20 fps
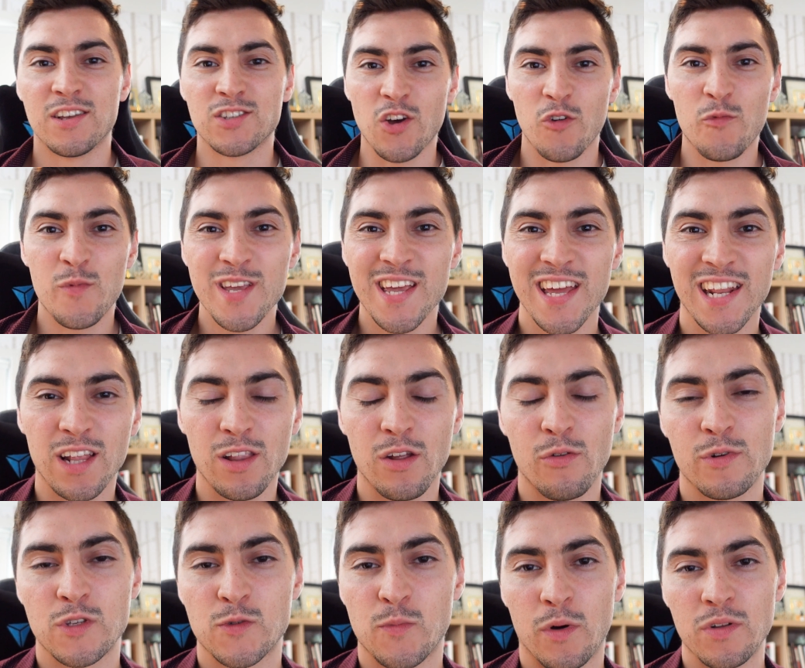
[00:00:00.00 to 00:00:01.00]
So I've been getting a lot of
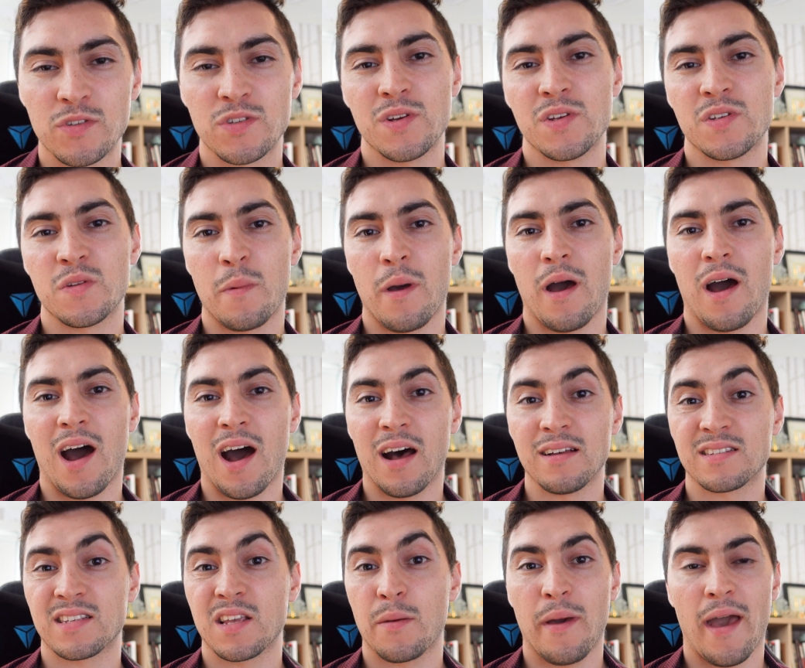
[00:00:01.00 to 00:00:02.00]
responses about
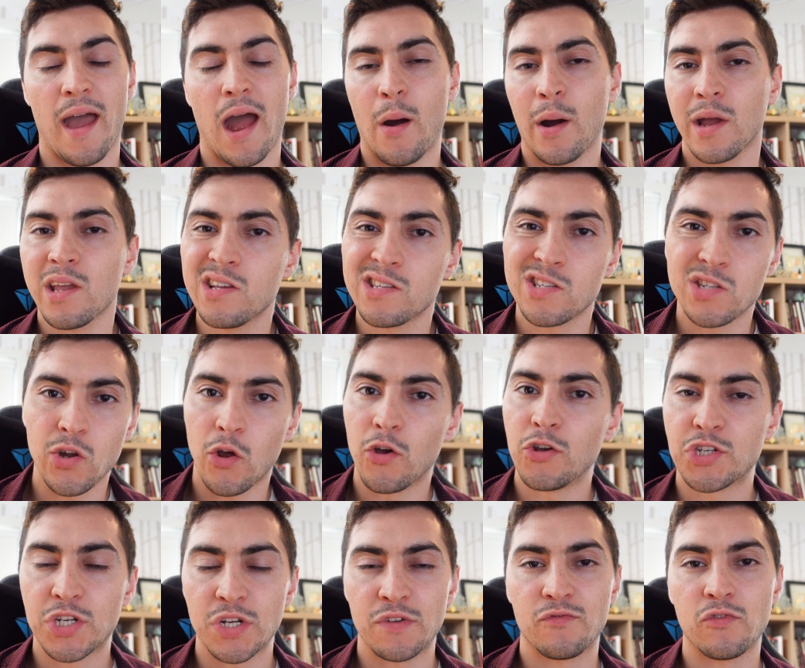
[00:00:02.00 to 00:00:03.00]
asking about how I use
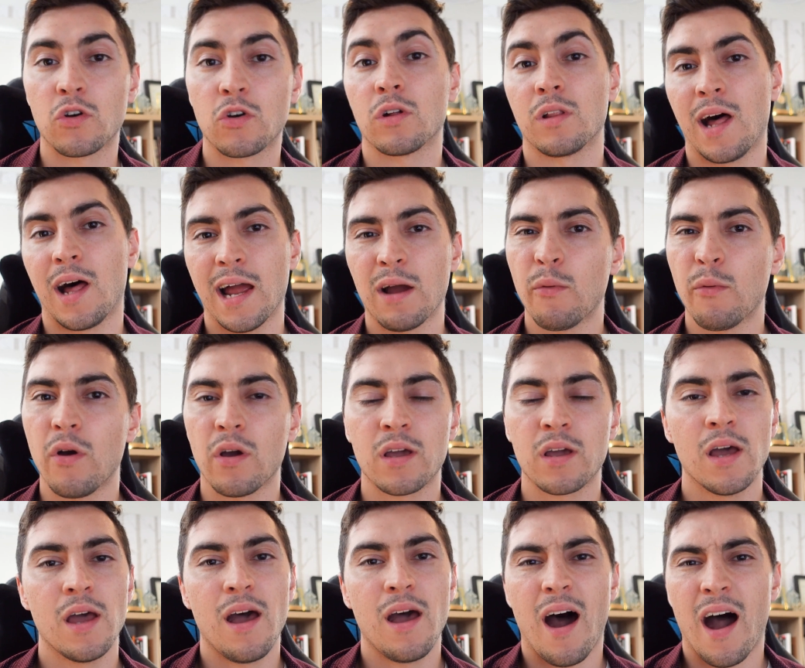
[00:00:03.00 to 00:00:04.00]
Notion for client
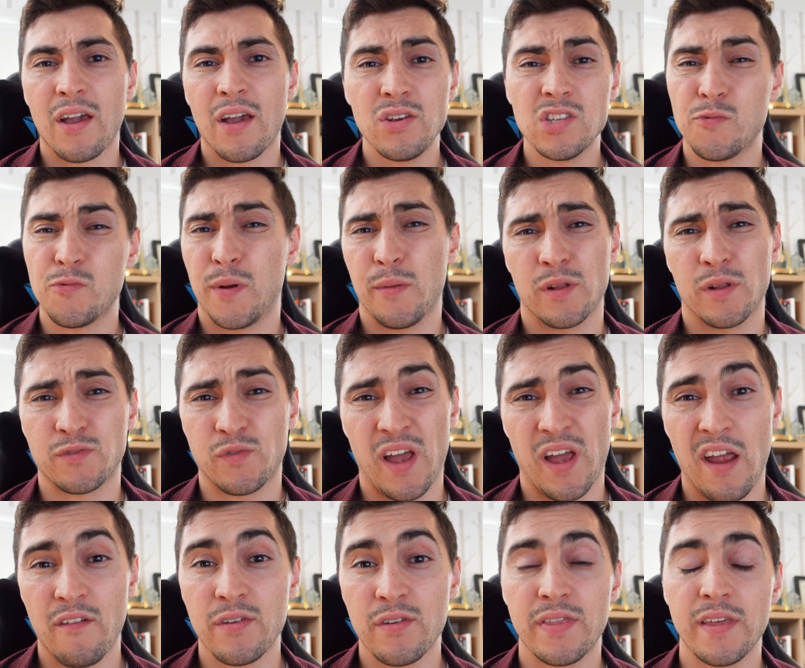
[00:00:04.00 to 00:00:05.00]
work. I use it pretty much for
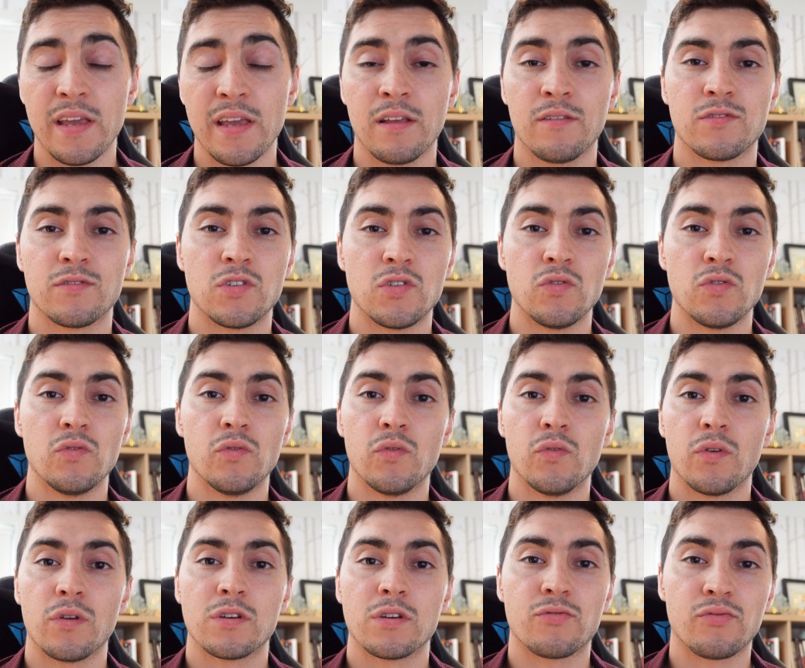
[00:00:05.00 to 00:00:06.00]
everything to
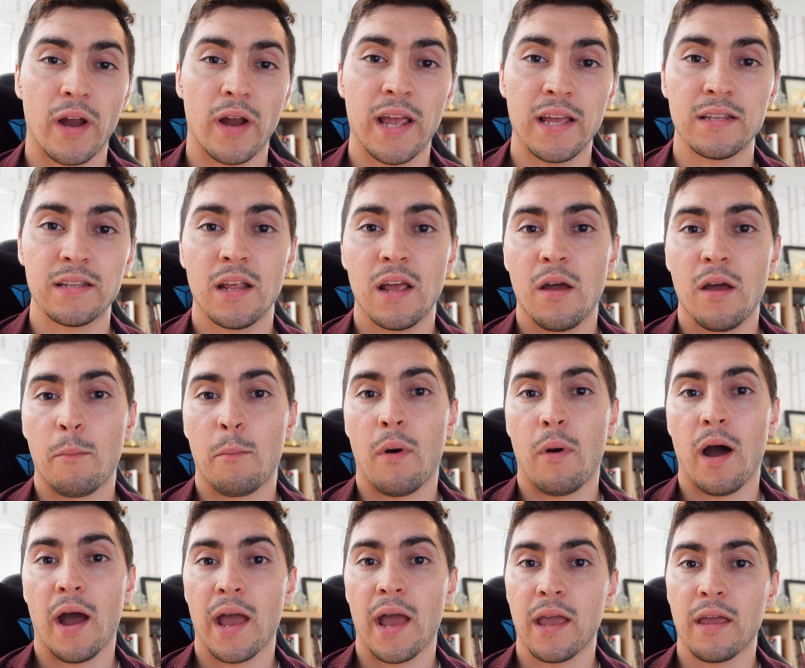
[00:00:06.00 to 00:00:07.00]
create
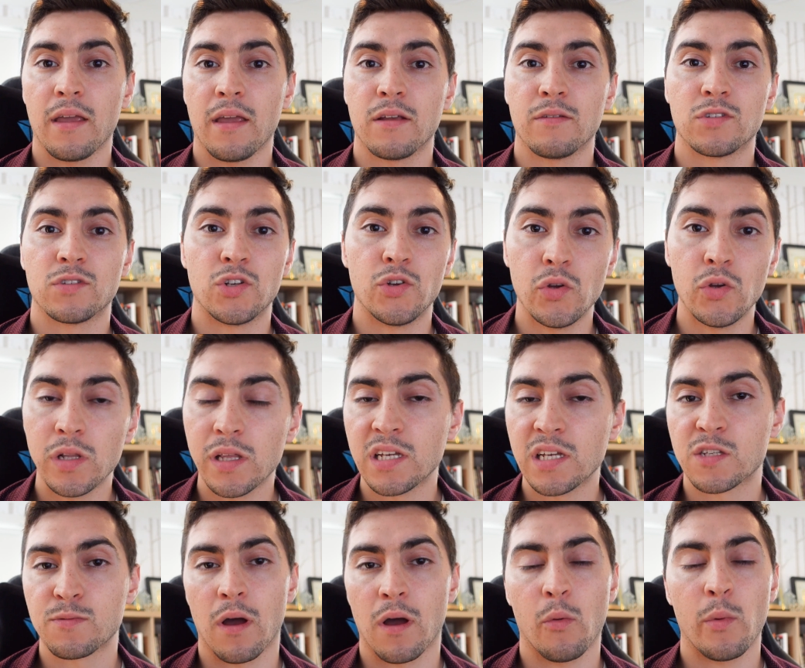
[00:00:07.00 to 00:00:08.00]
my to-do
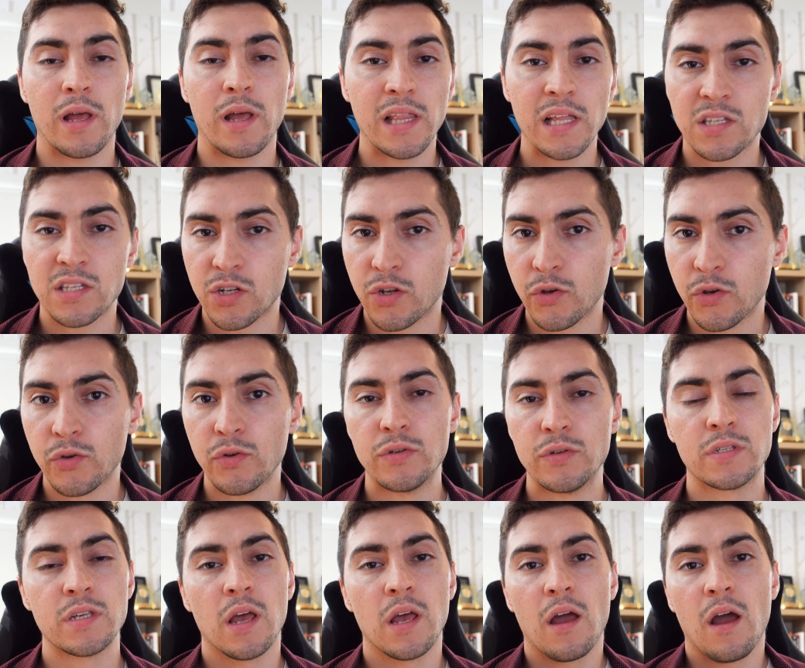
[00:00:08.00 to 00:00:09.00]
list, my weekly
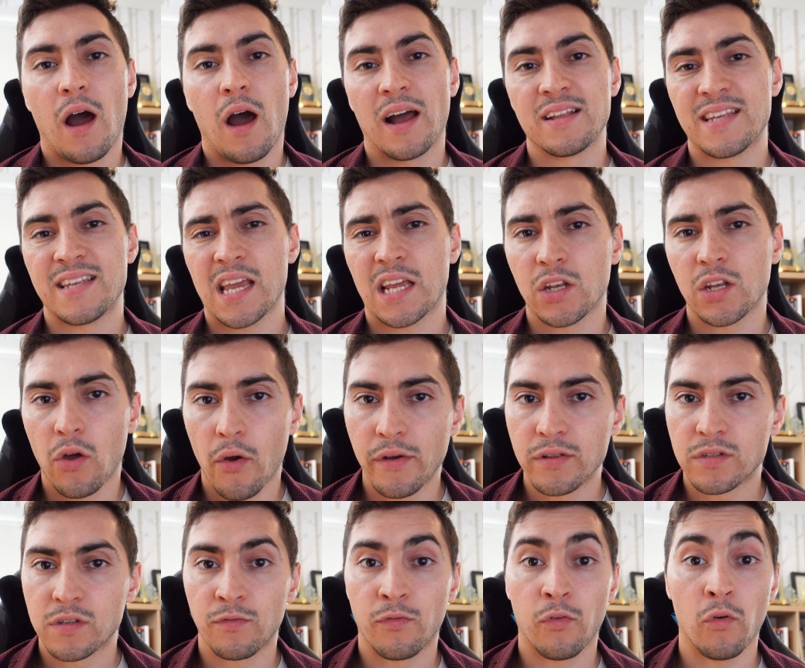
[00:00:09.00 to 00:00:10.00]
to-dos. I take
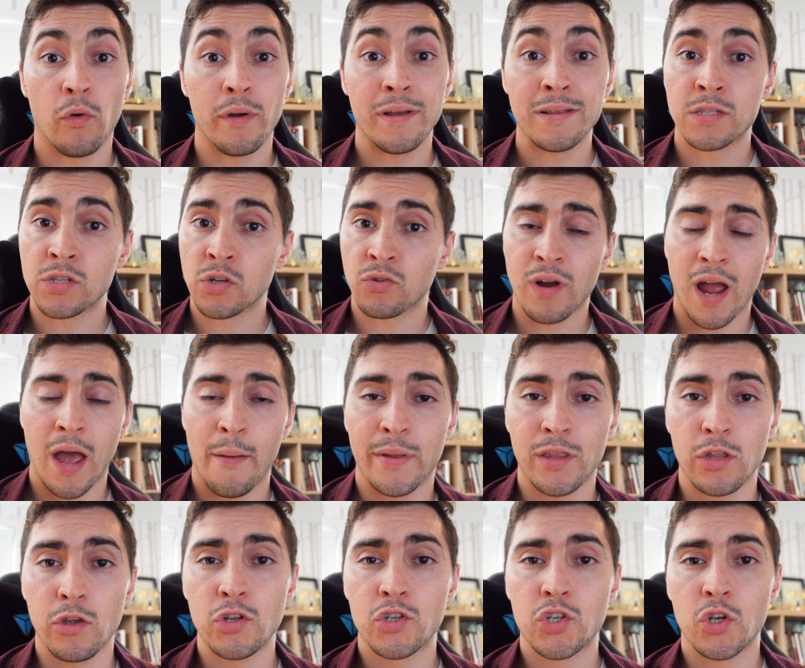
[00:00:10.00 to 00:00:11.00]
notes for Instagram
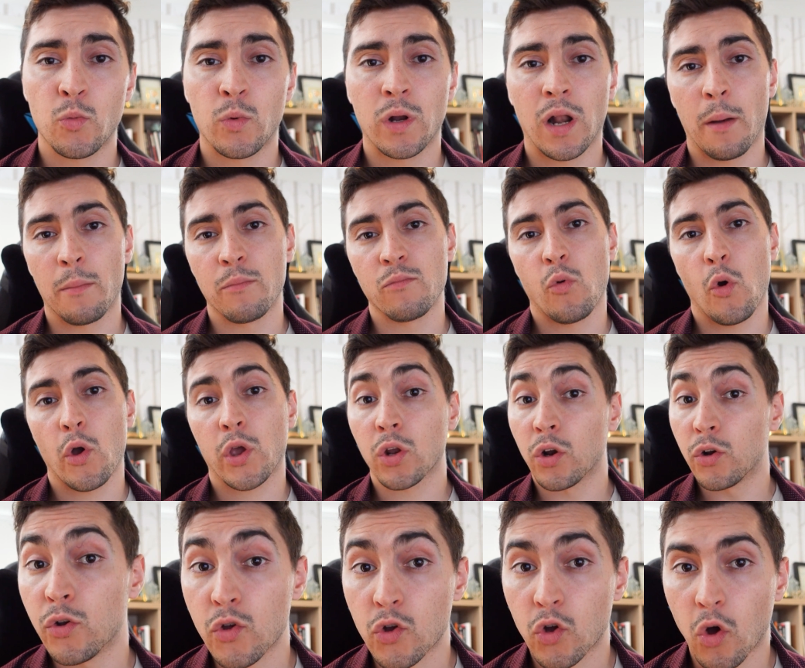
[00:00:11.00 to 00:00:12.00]
and YouTube when I'm working
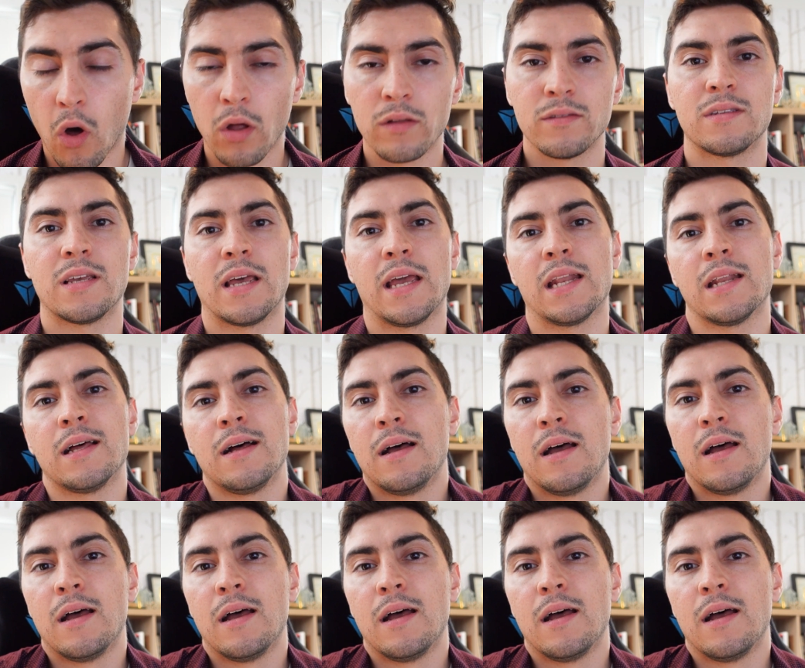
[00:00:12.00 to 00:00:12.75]
on new content.